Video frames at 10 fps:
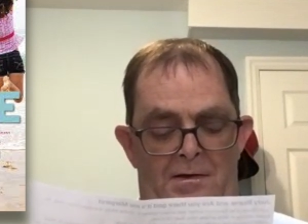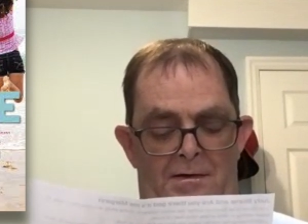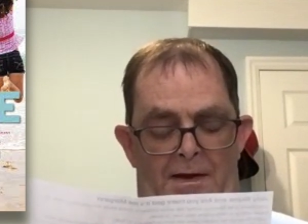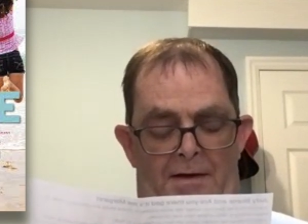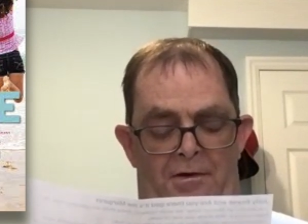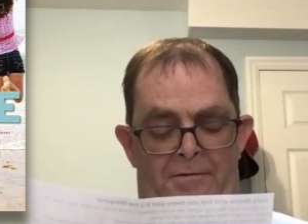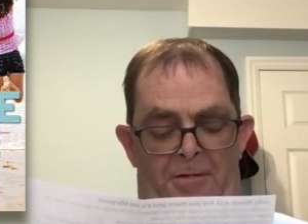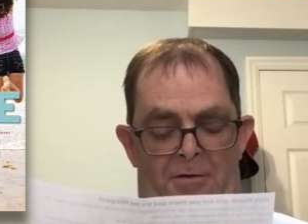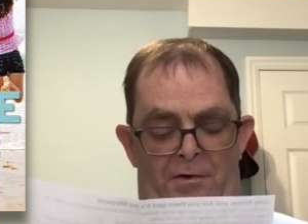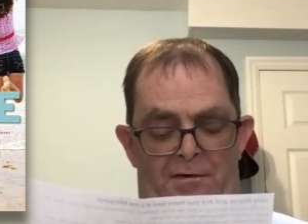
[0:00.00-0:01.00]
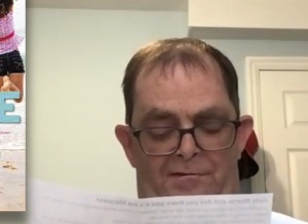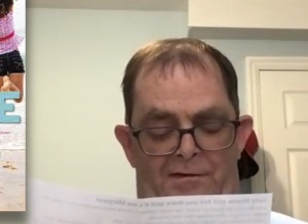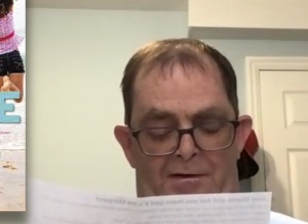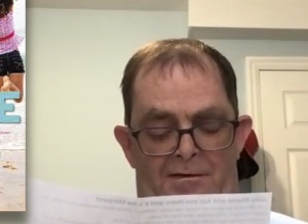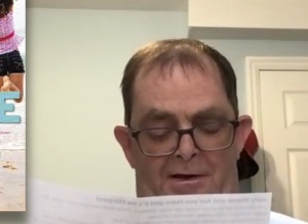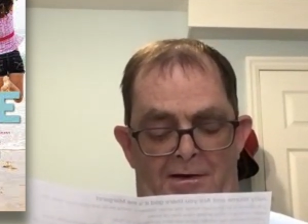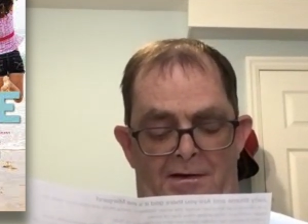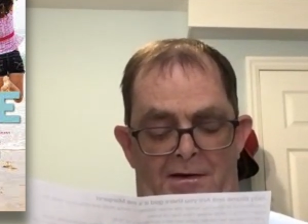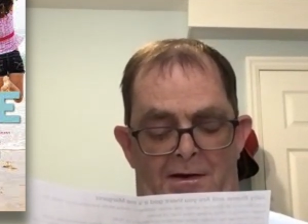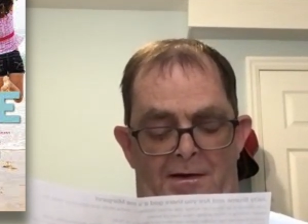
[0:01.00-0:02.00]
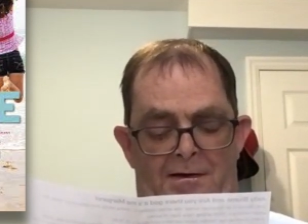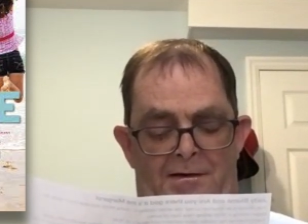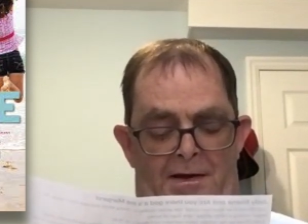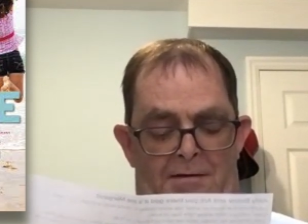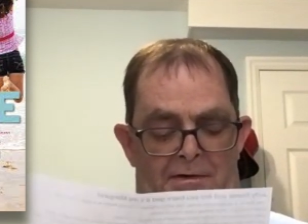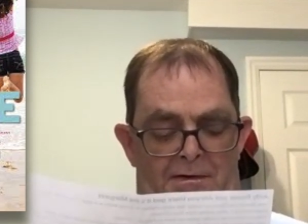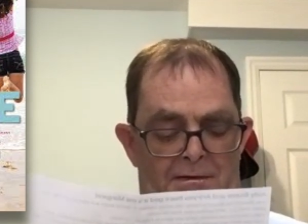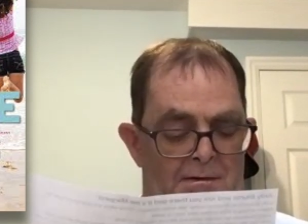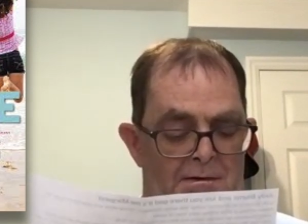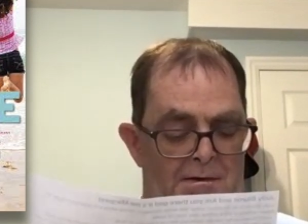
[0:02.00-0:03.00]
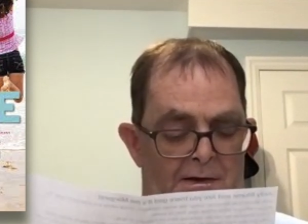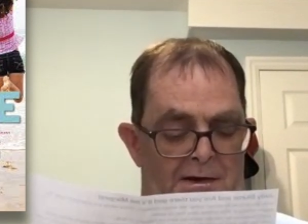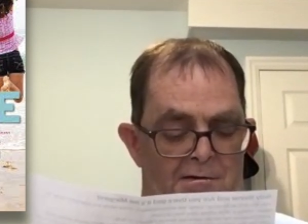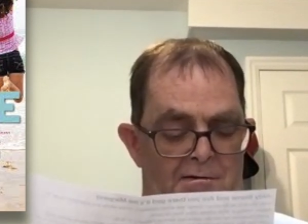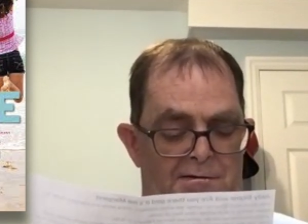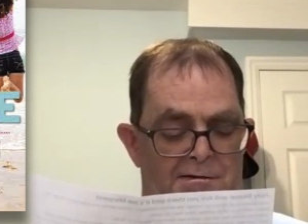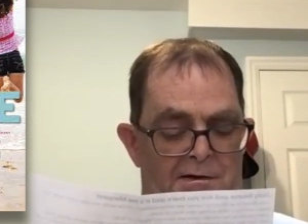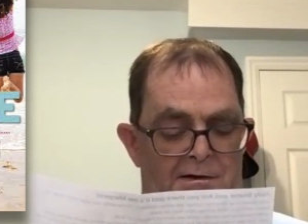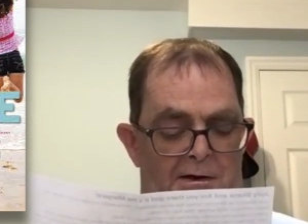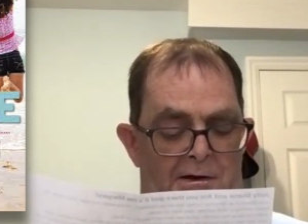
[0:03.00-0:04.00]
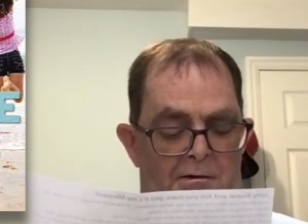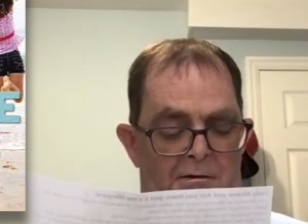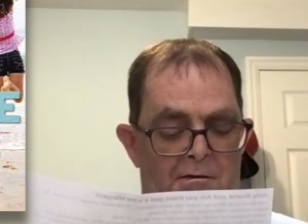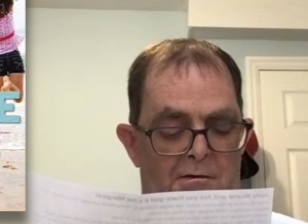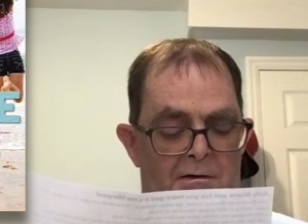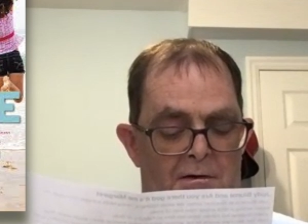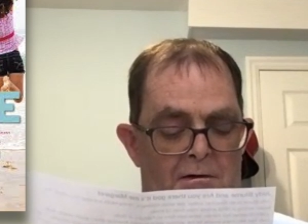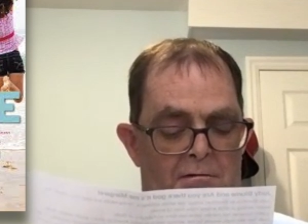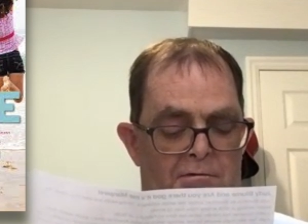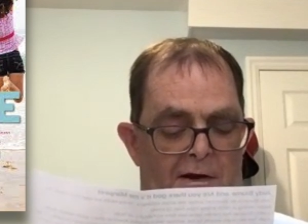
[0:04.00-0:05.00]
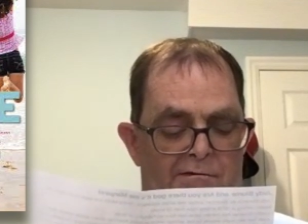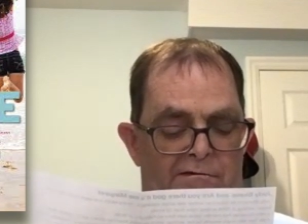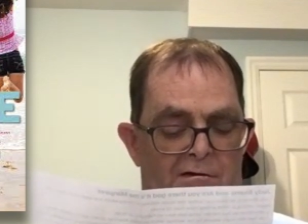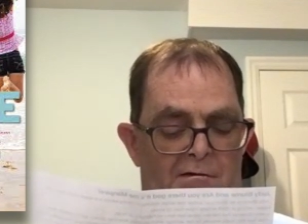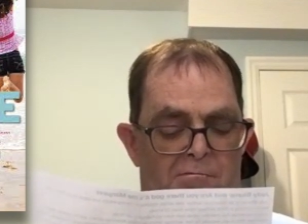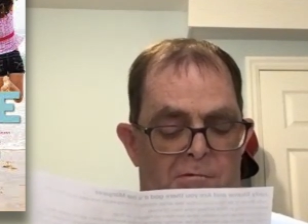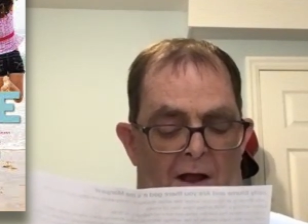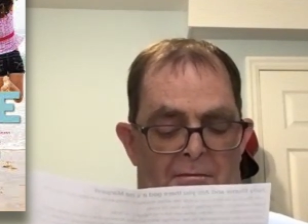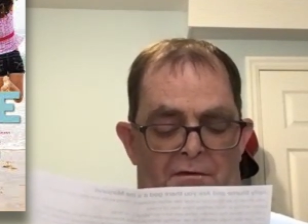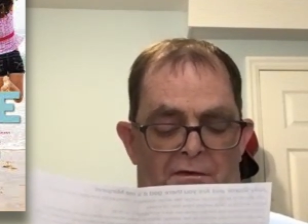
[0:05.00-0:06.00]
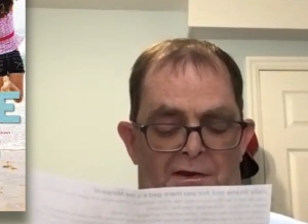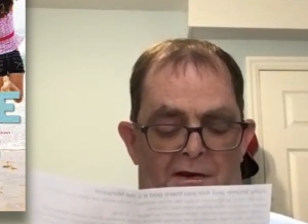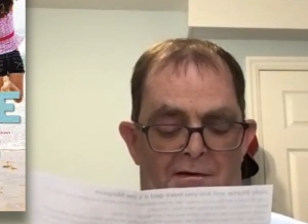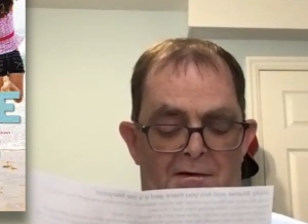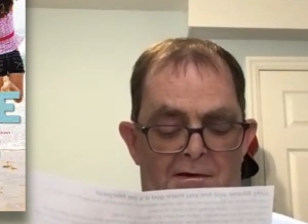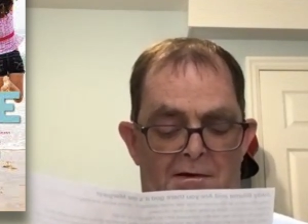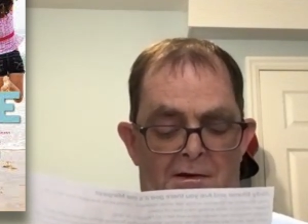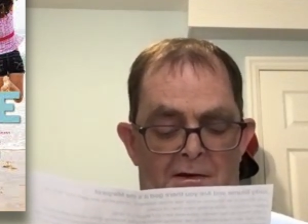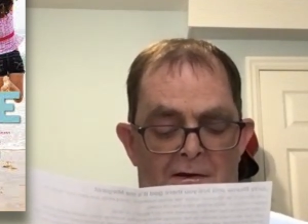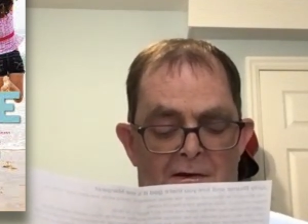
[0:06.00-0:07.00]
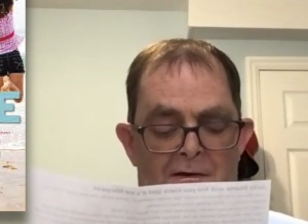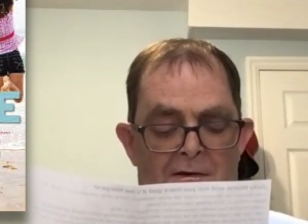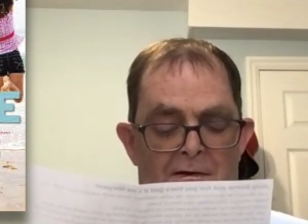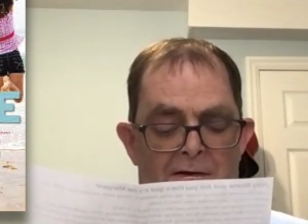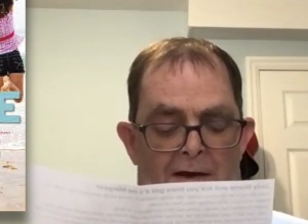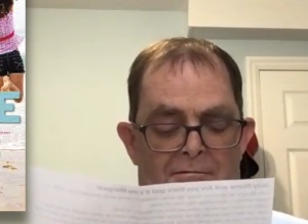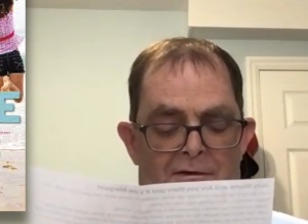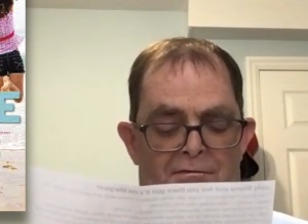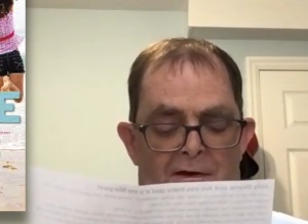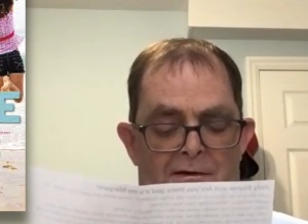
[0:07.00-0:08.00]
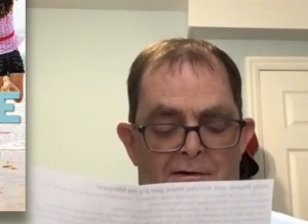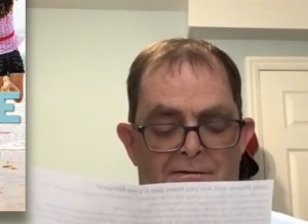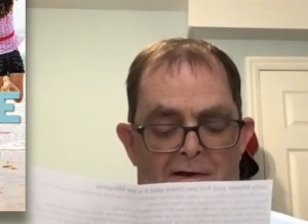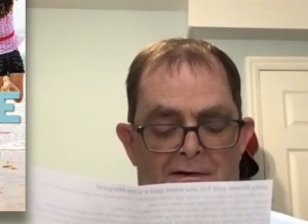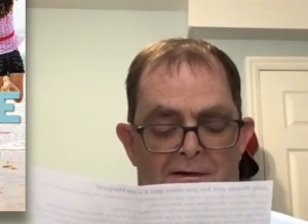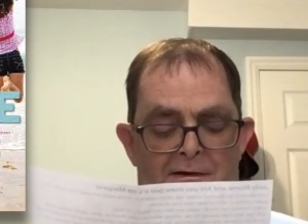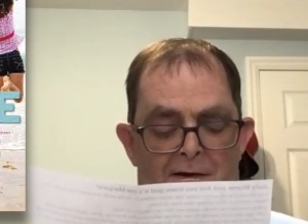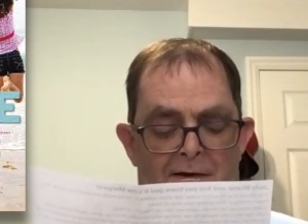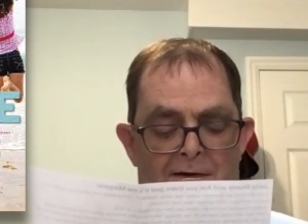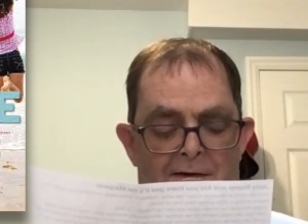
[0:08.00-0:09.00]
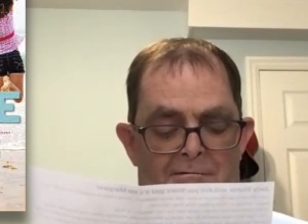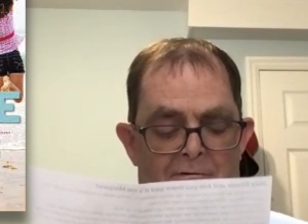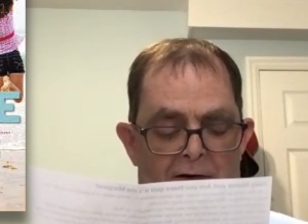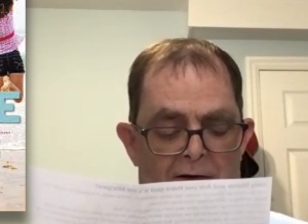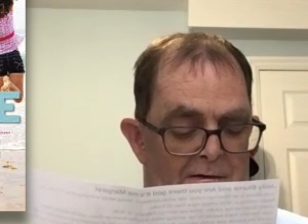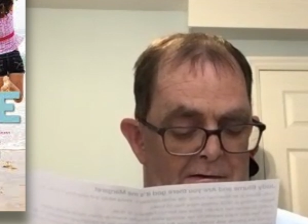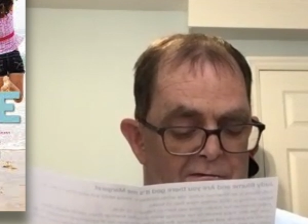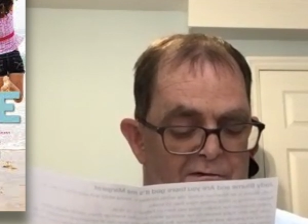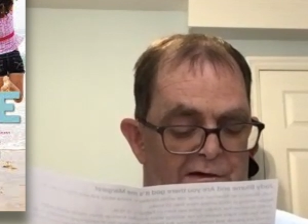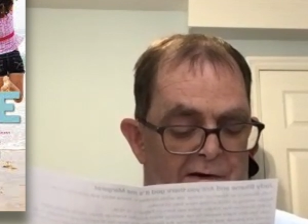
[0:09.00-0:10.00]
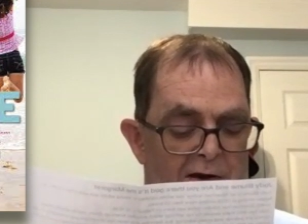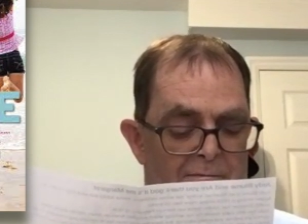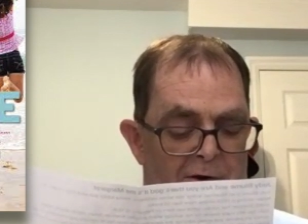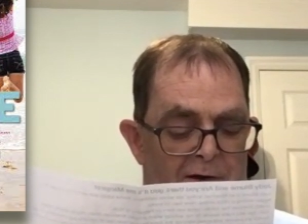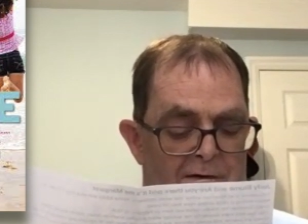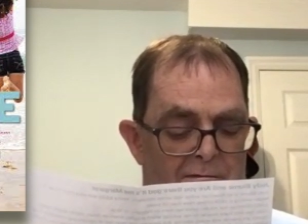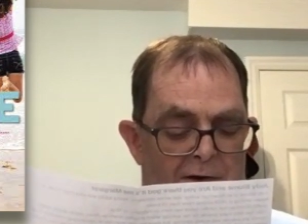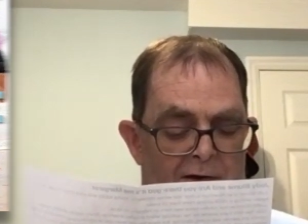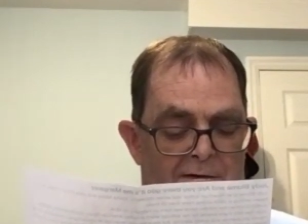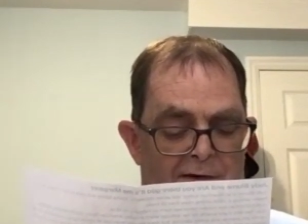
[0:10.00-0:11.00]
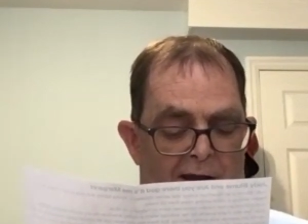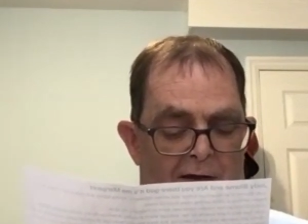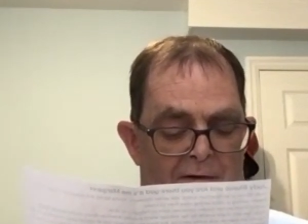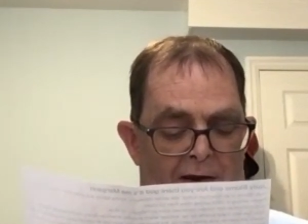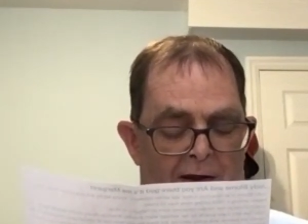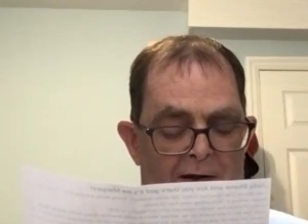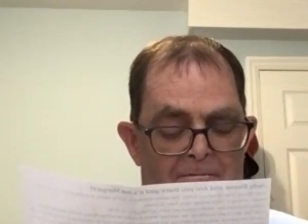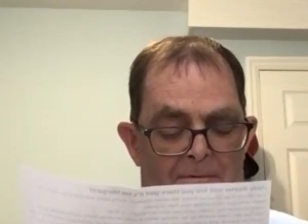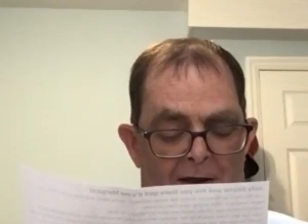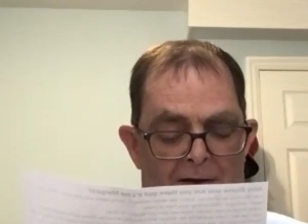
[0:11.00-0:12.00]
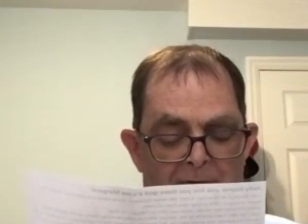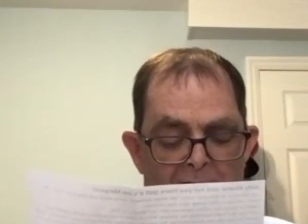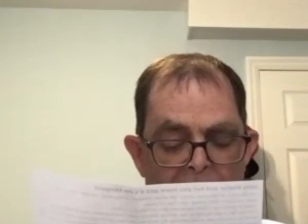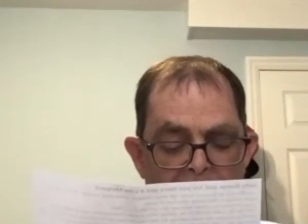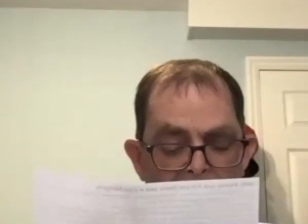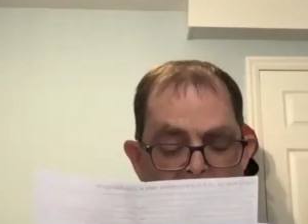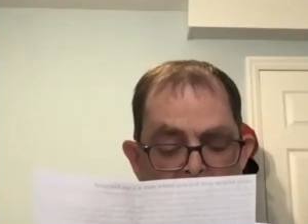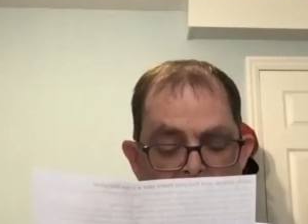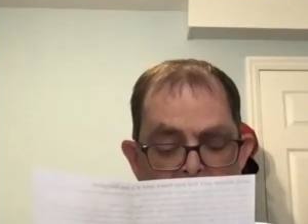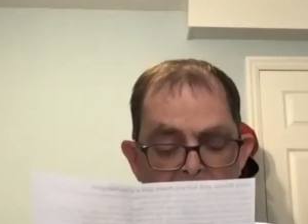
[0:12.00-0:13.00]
that was published in 1987. Here's to You, Rachel Robinson, that was written in 1993. Judy Bloom is now 85 years old